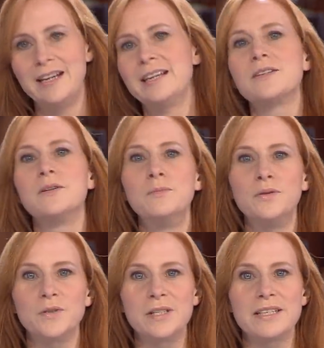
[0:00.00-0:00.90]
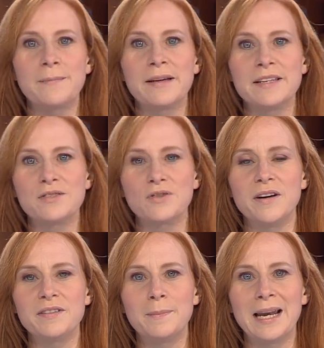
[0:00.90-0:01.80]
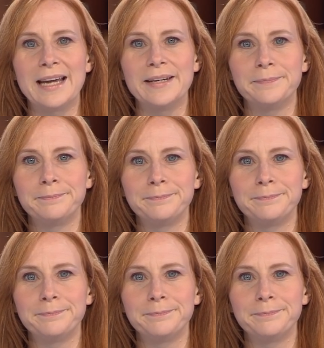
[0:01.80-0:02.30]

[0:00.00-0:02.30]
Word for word: has got more for us about this draft plan.